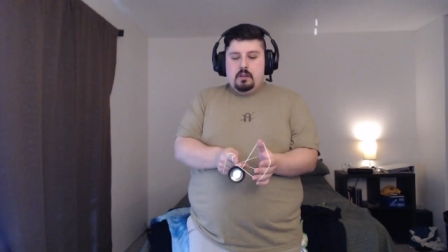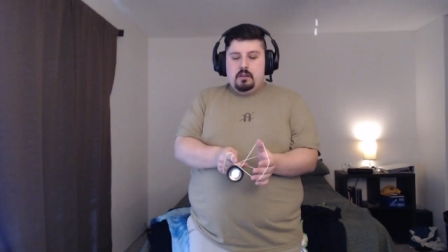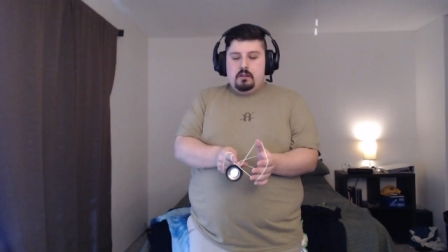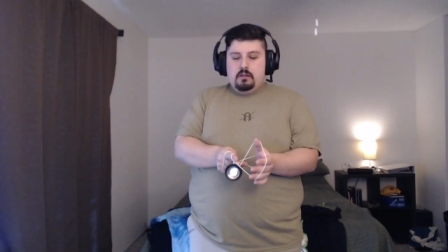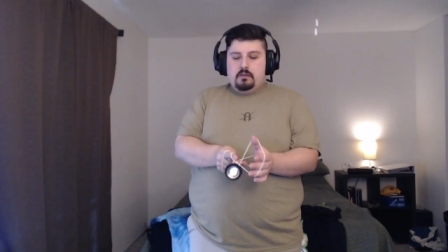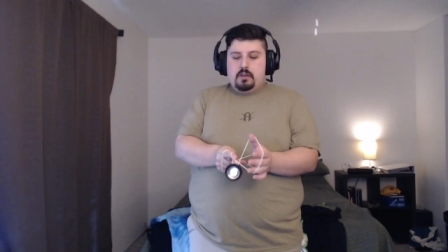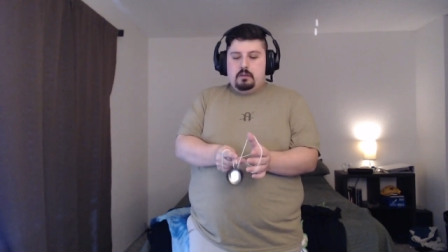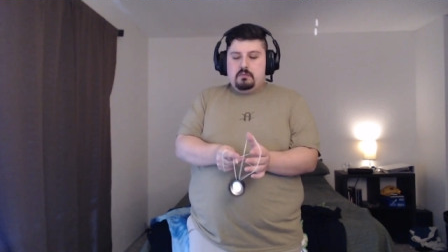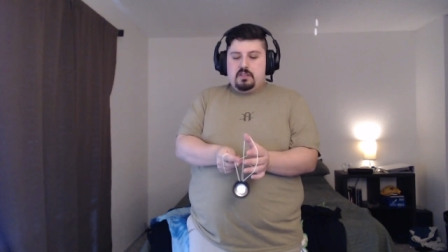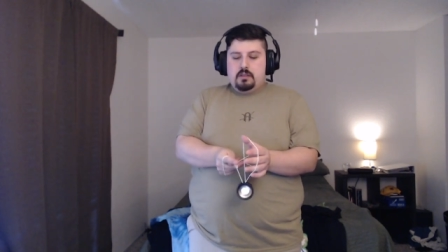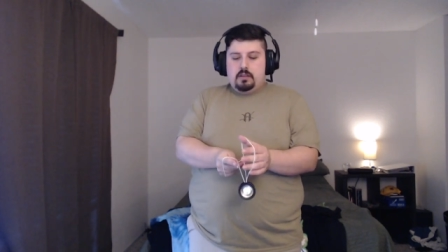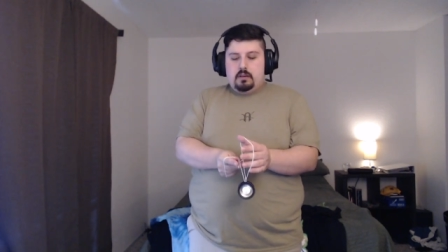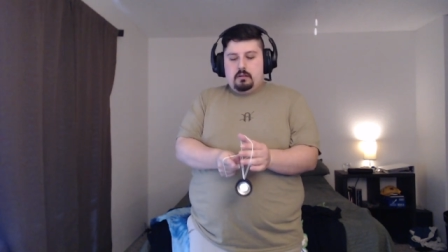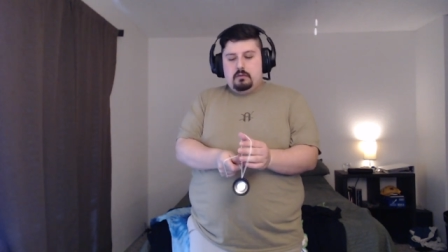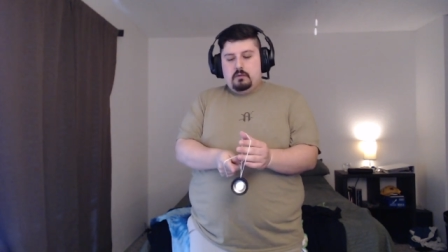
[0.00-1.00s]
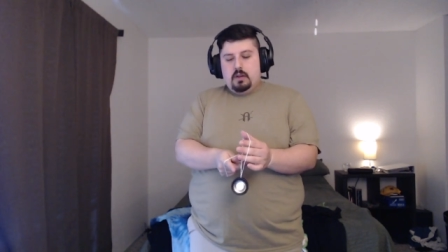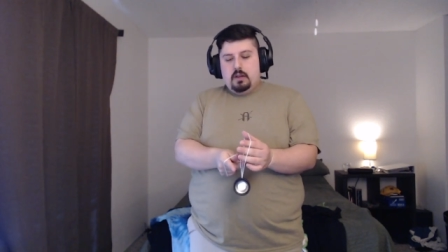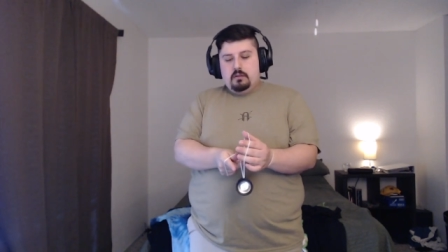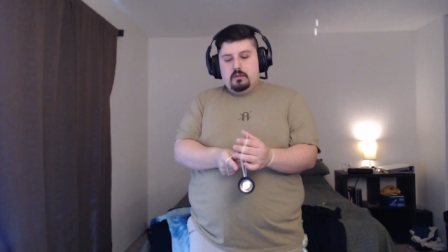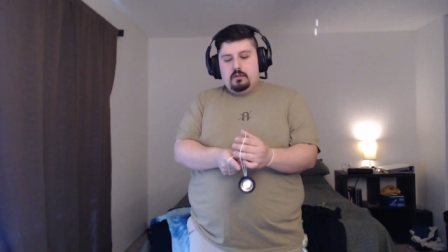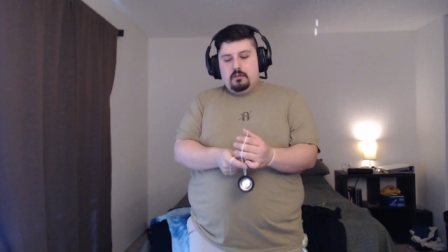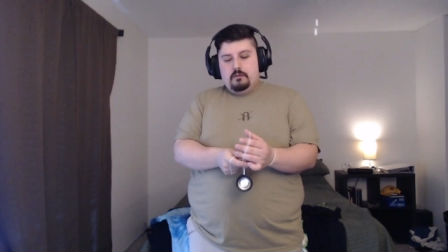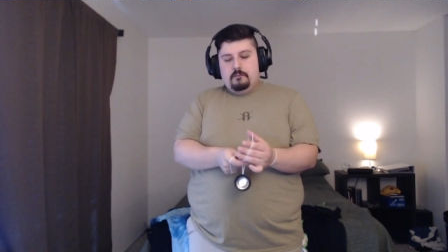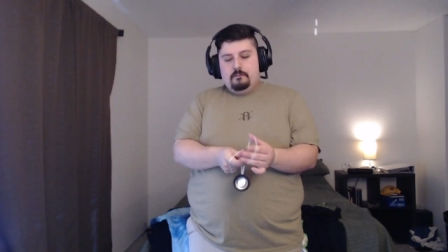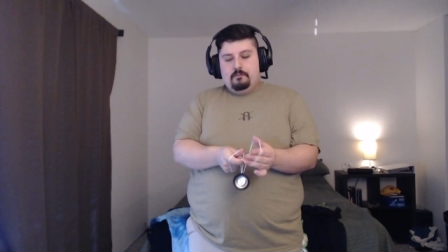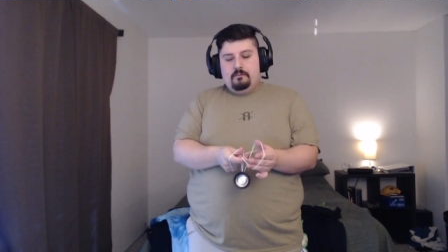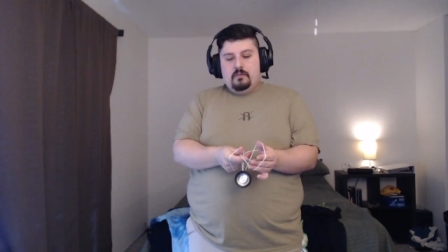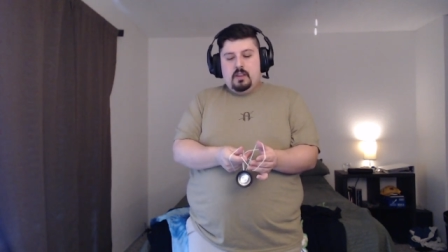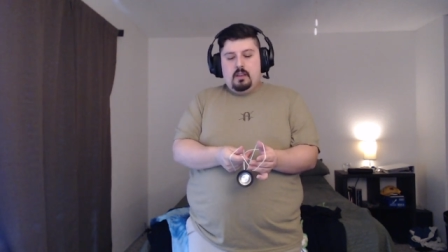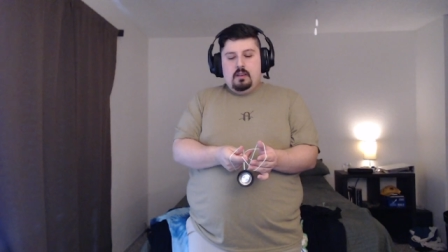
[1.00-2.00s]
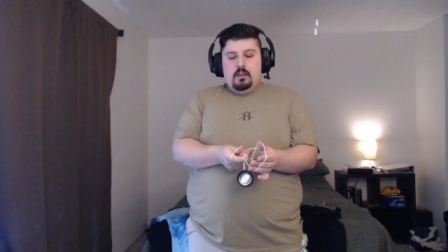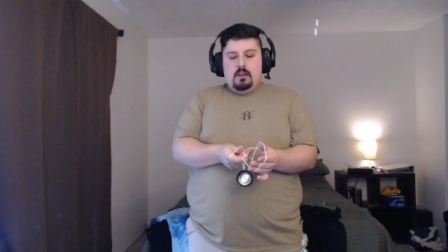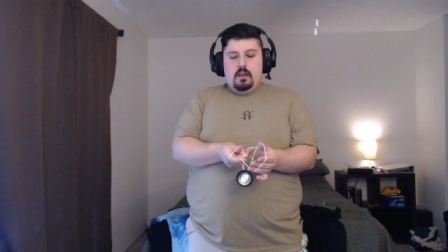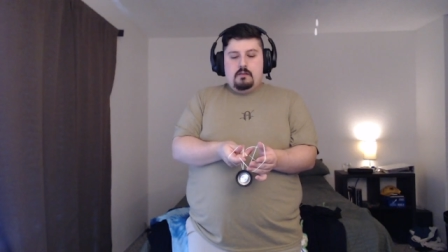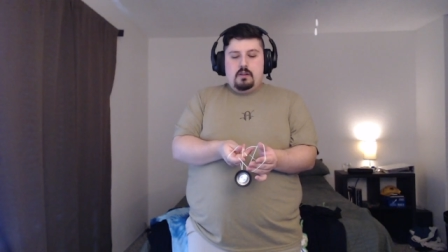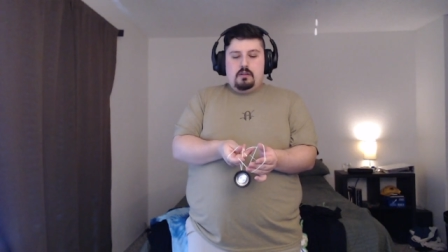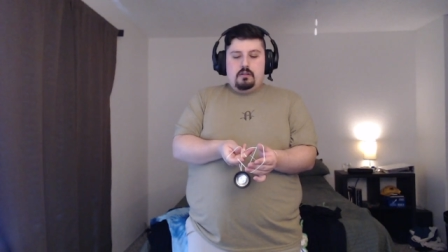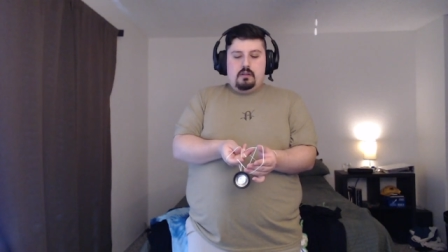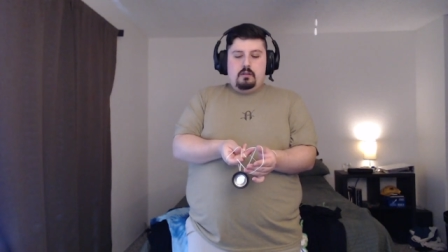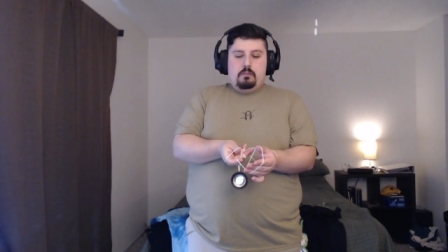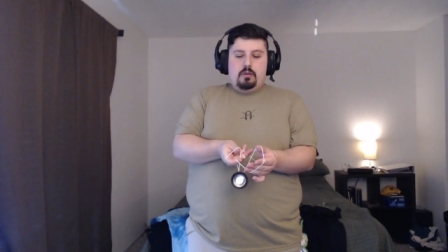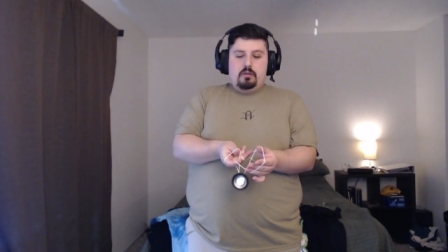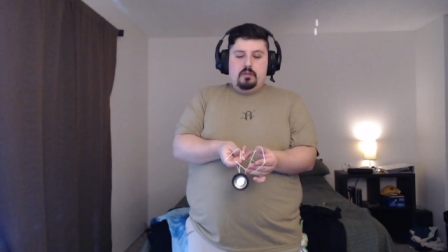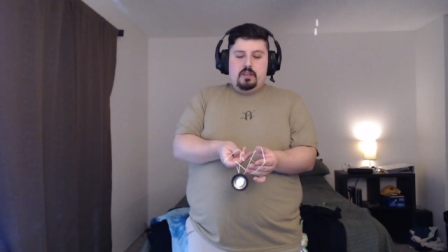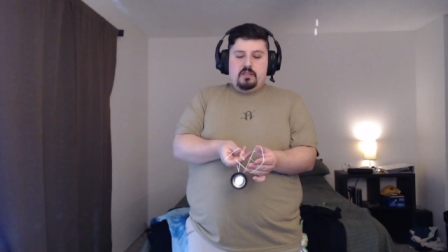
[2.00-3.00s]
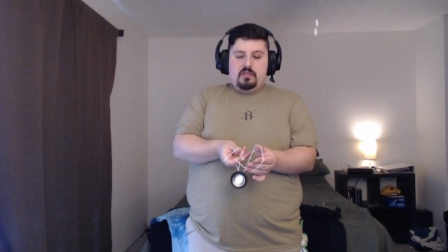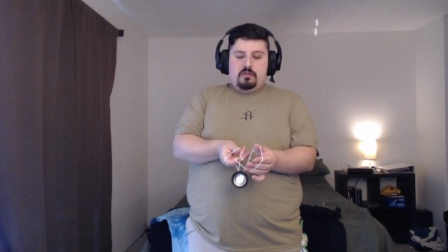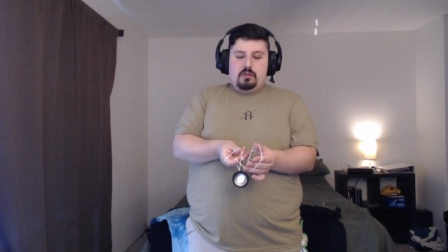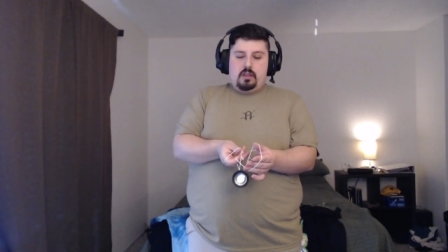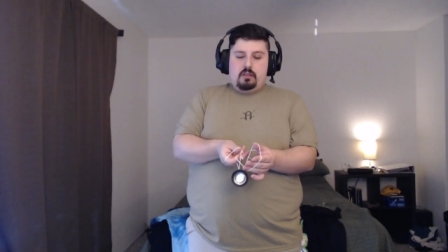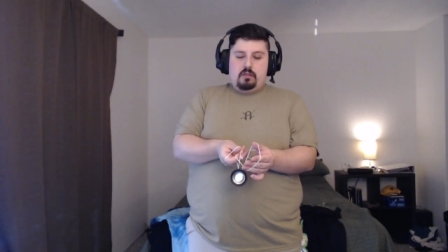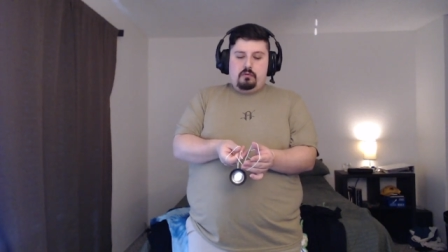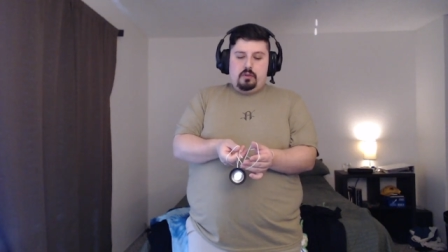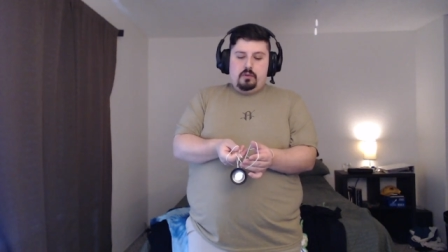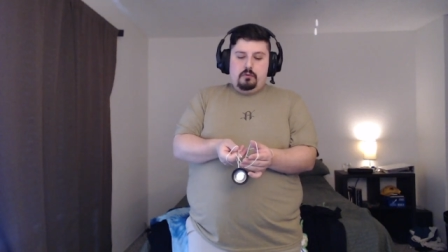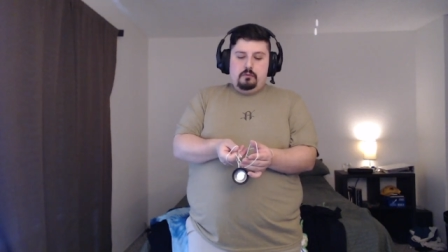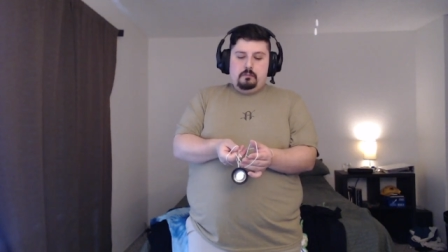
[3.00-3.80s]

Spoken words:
Your thumb's going to go under, and then you're going to pull this string through.